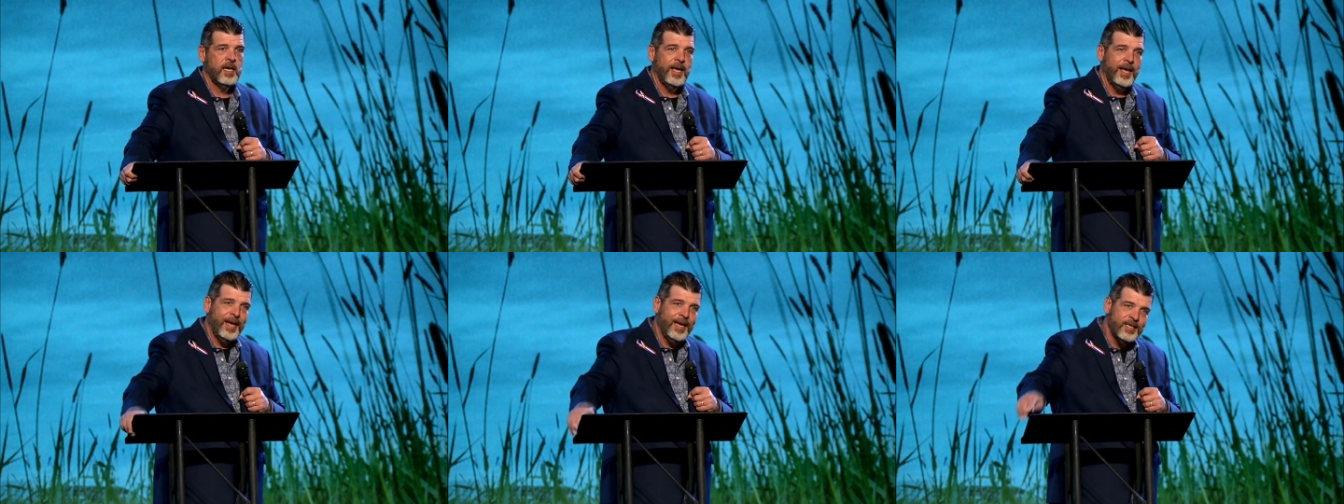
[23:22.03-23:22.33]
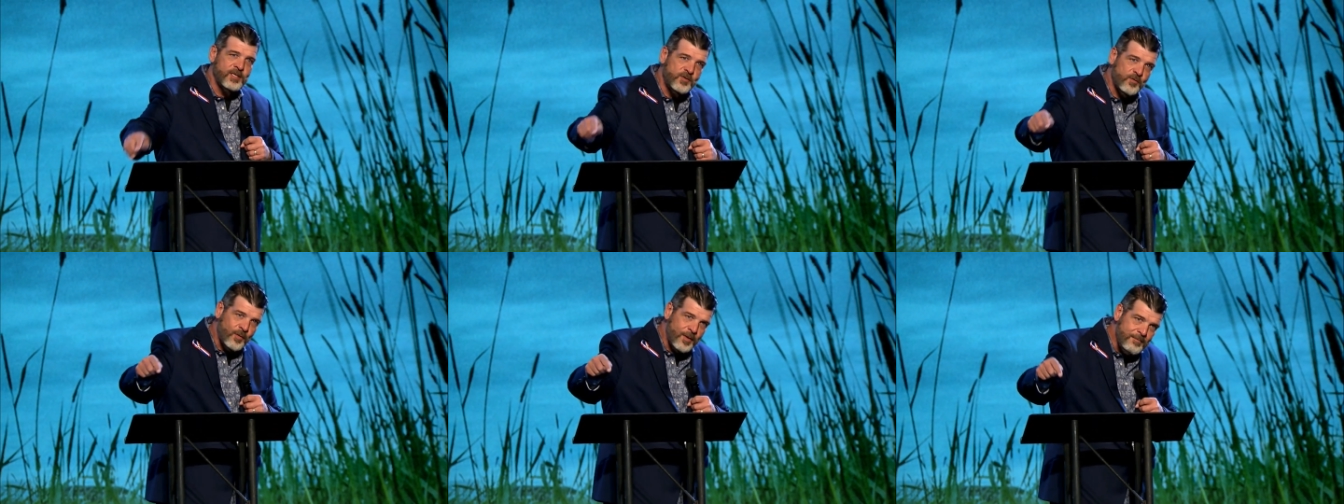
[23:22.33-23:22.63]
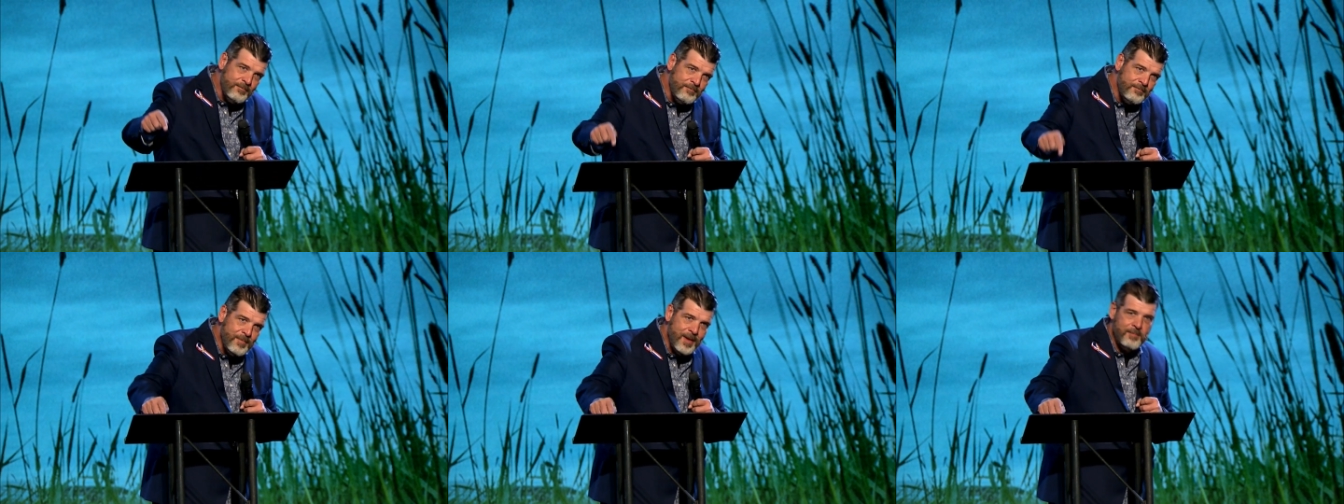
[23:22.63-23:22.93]
is
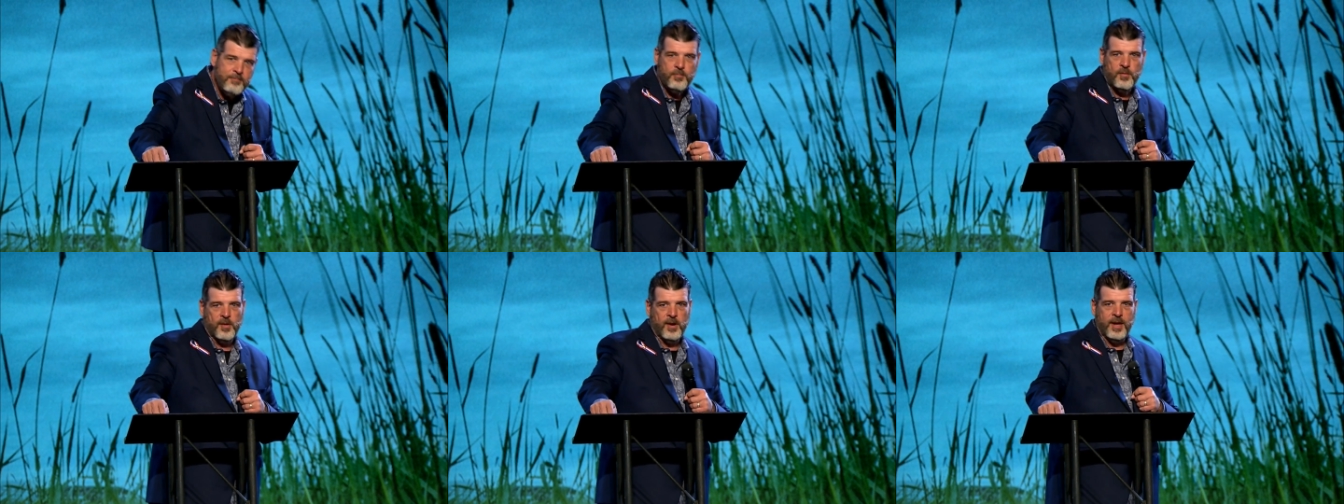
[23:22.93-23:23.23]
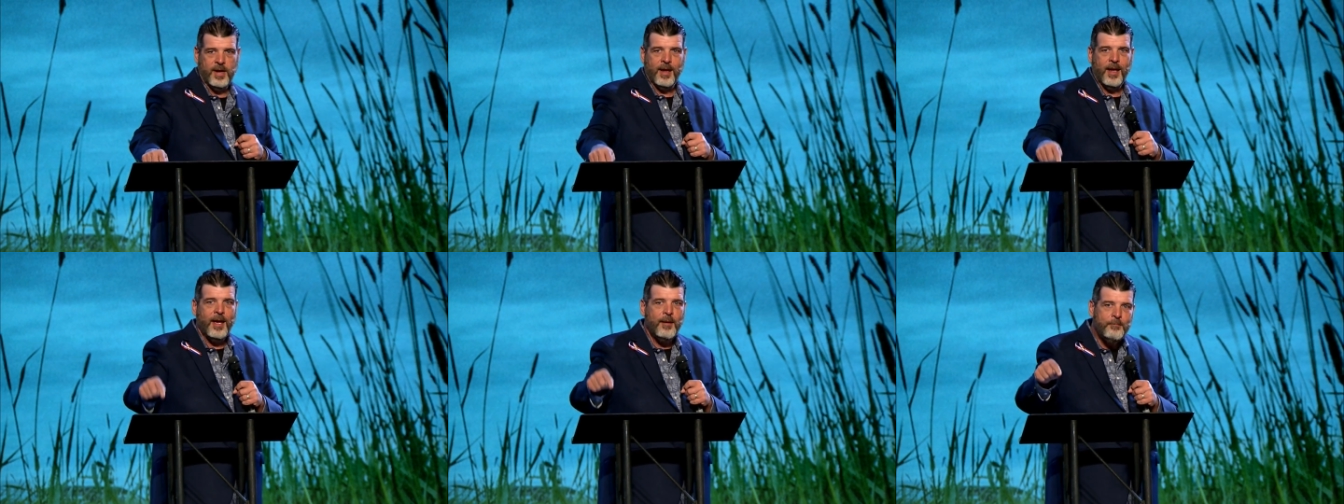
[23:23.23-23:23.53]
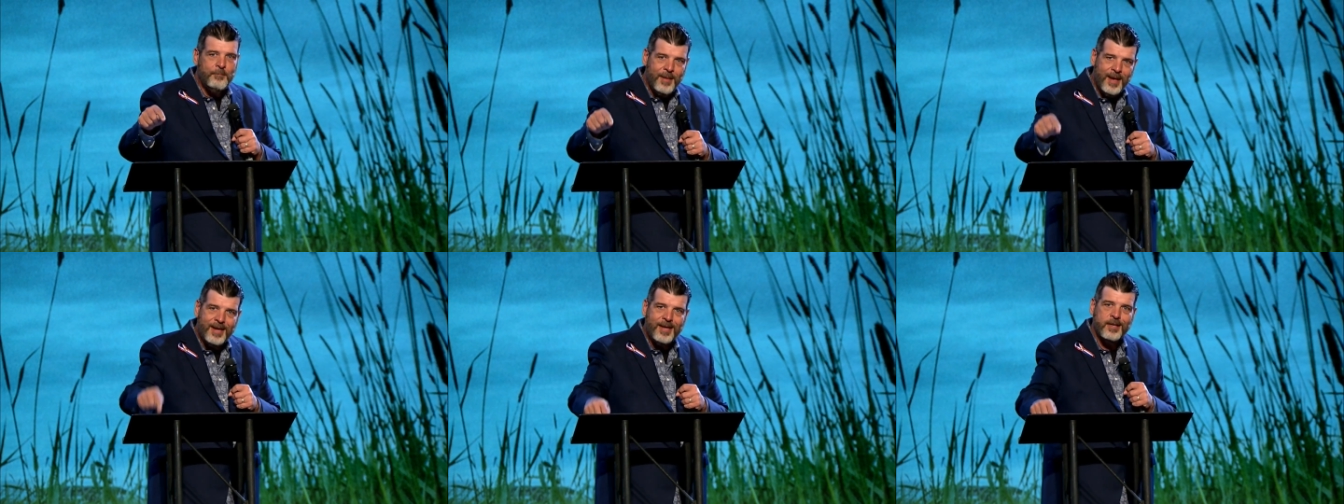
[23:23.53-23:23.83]
remembering
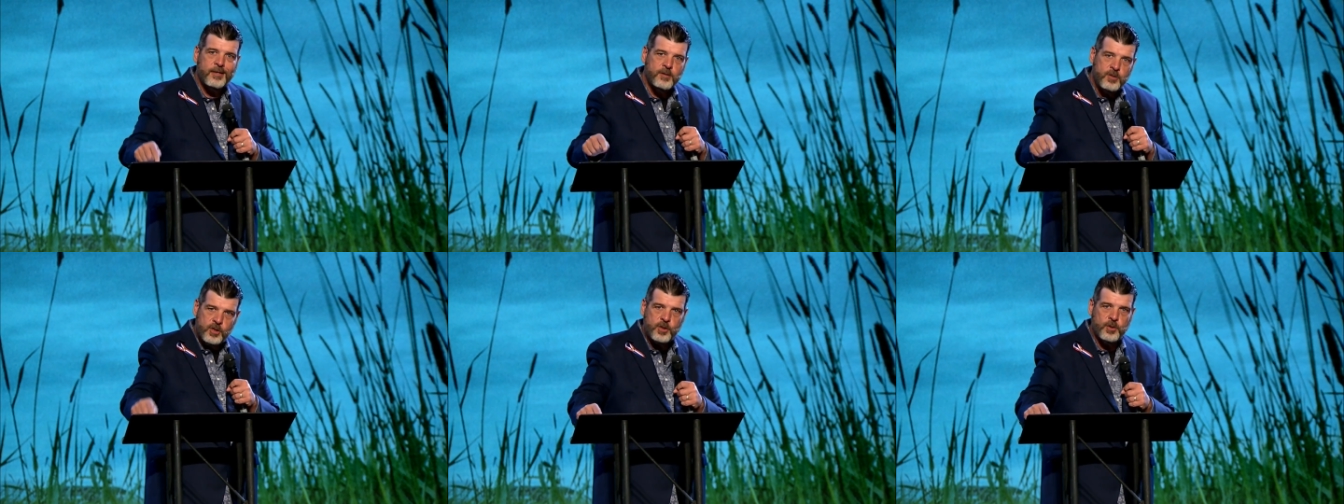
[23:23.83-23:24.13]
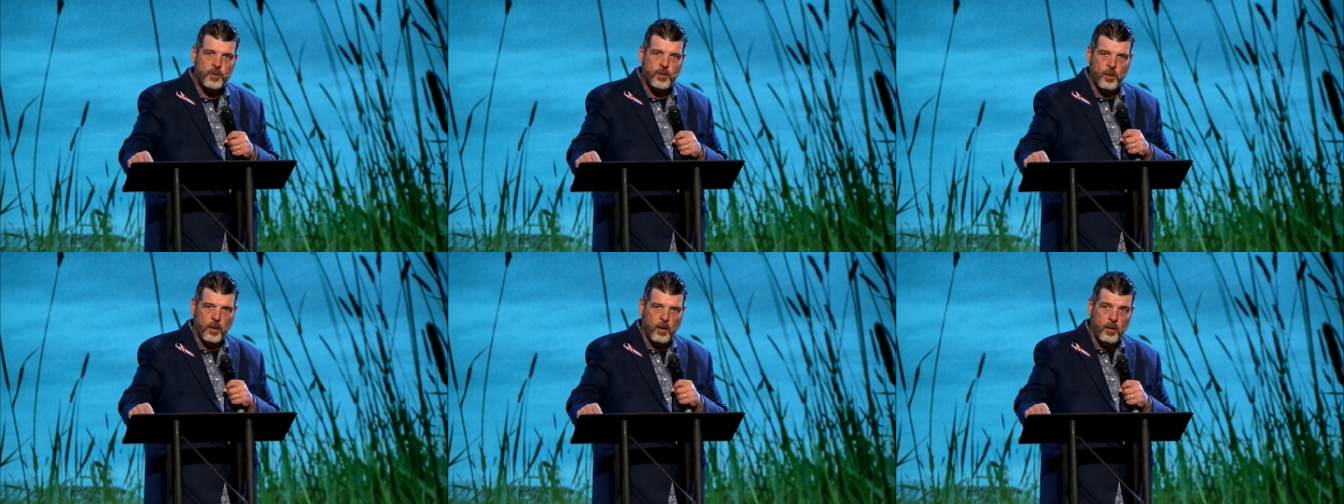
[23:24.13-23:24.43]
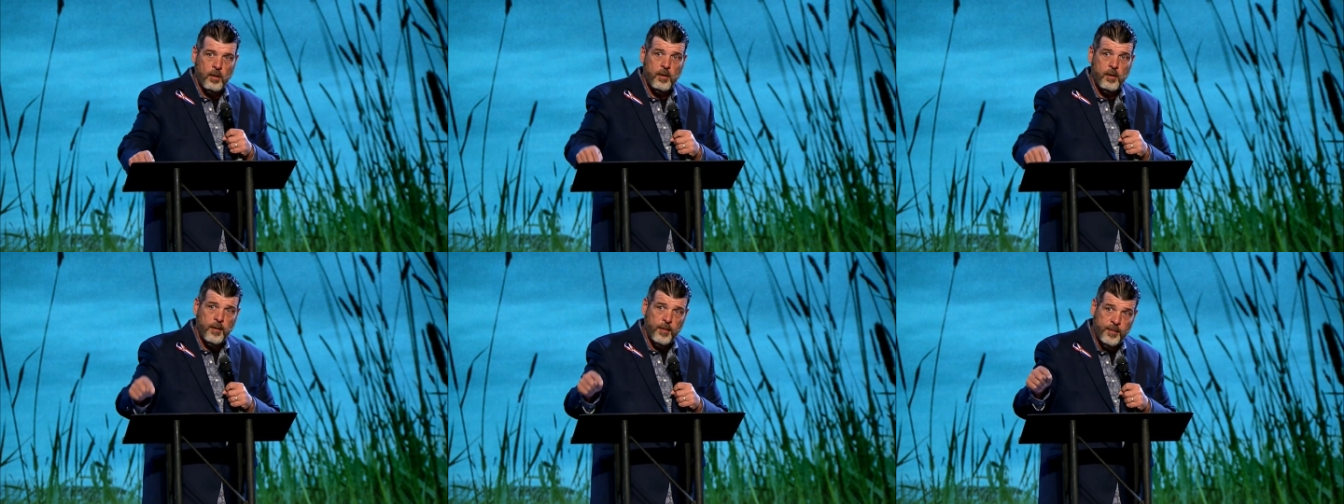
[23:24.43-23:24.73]
and making
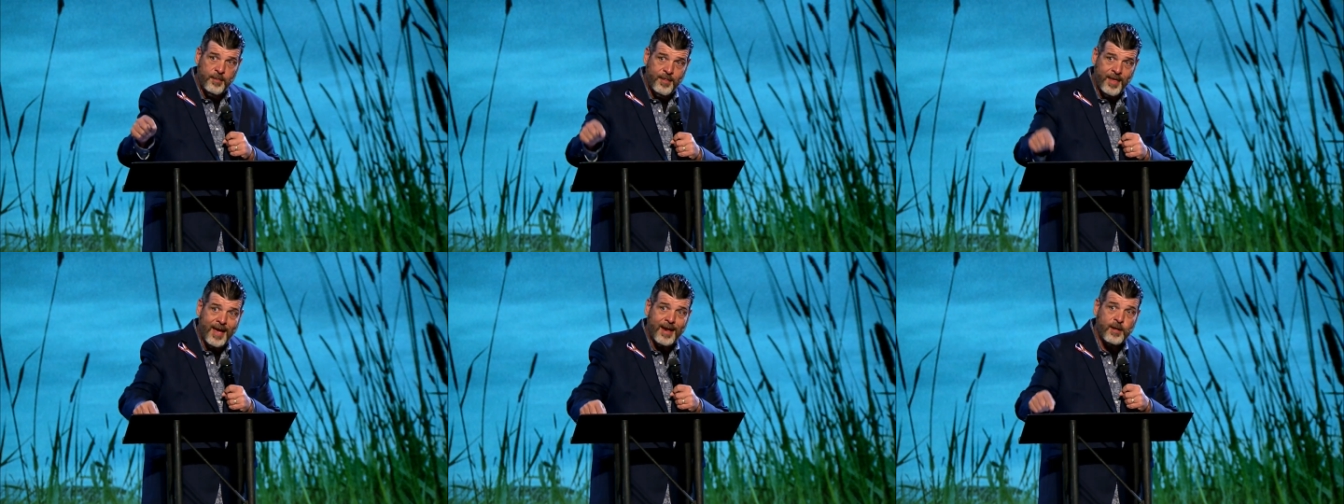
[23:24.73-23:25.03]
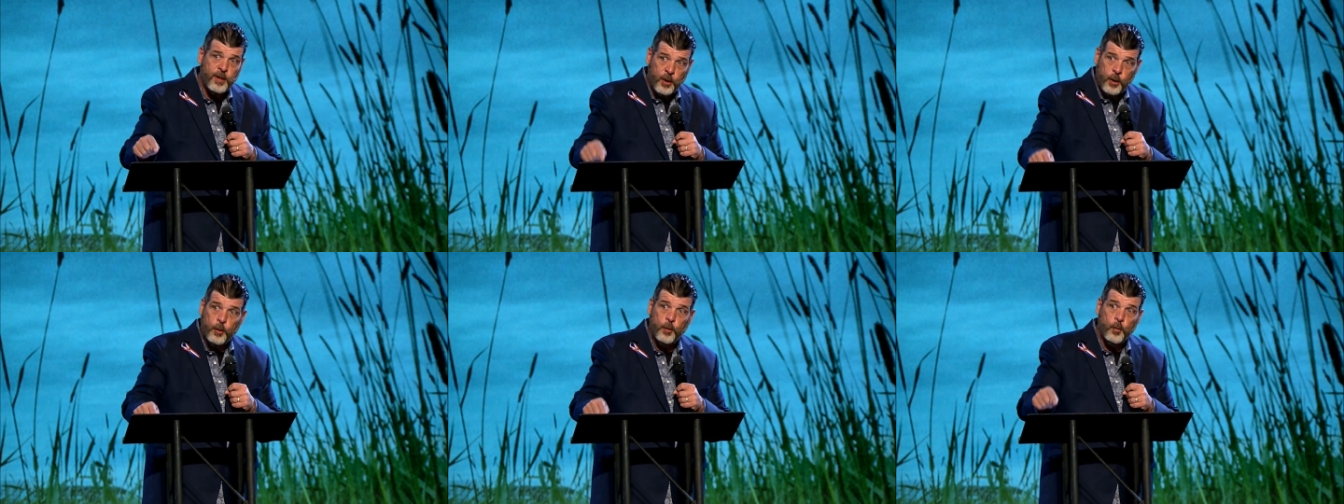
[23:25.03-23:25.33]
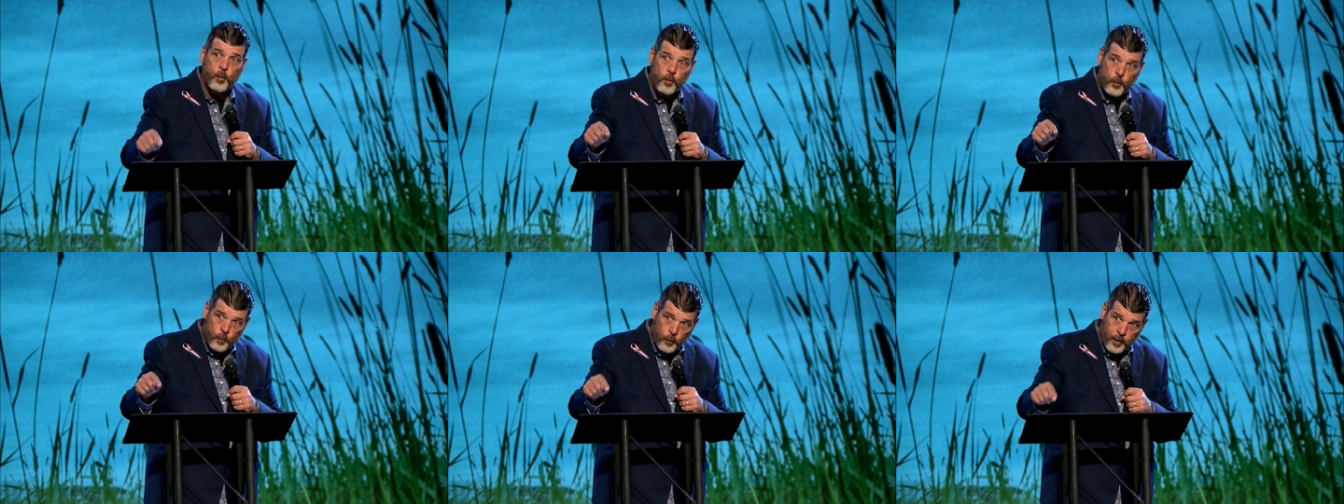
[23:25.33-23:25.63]
sure that
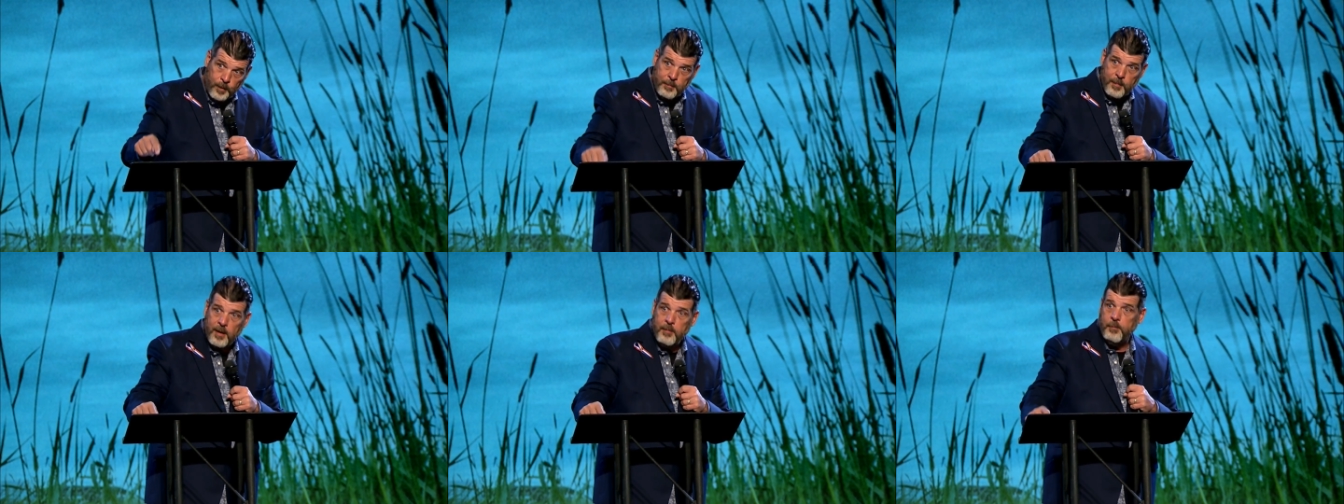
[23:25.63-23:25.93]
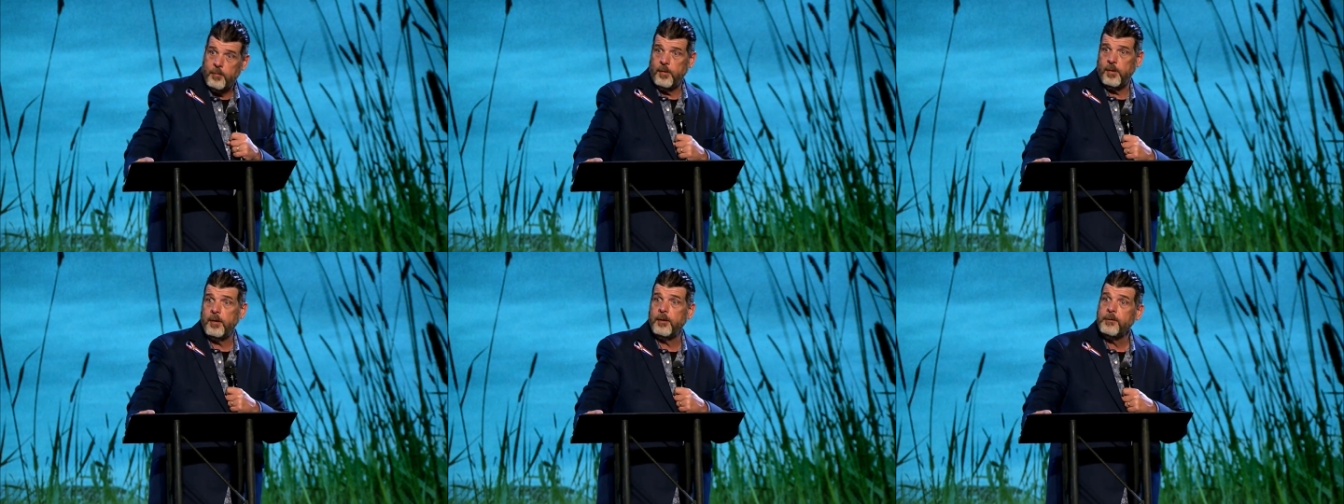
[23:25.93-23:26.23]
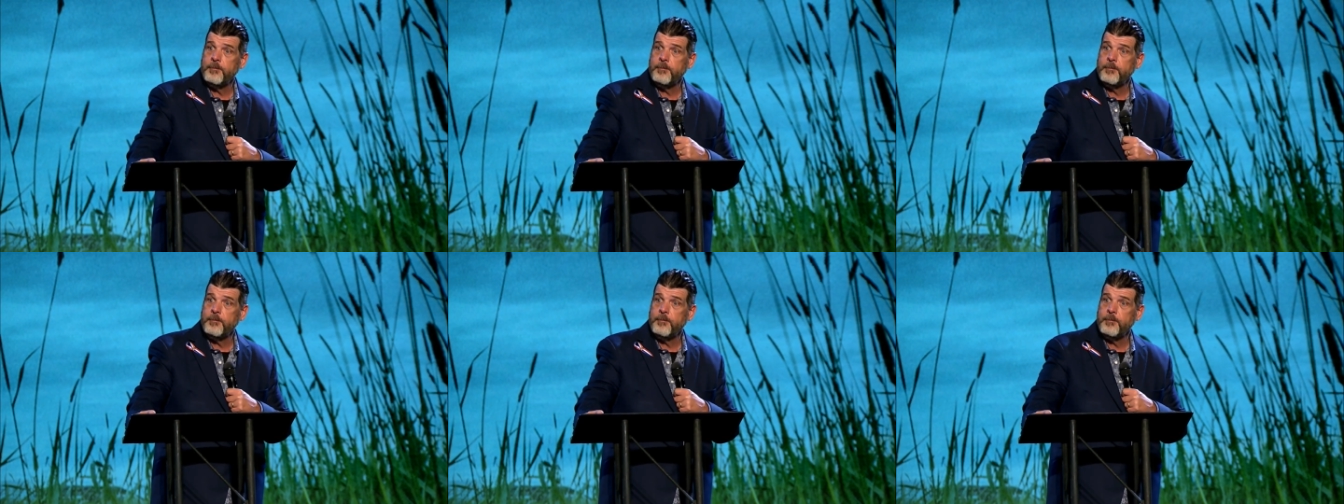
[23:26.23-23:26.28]
you remember.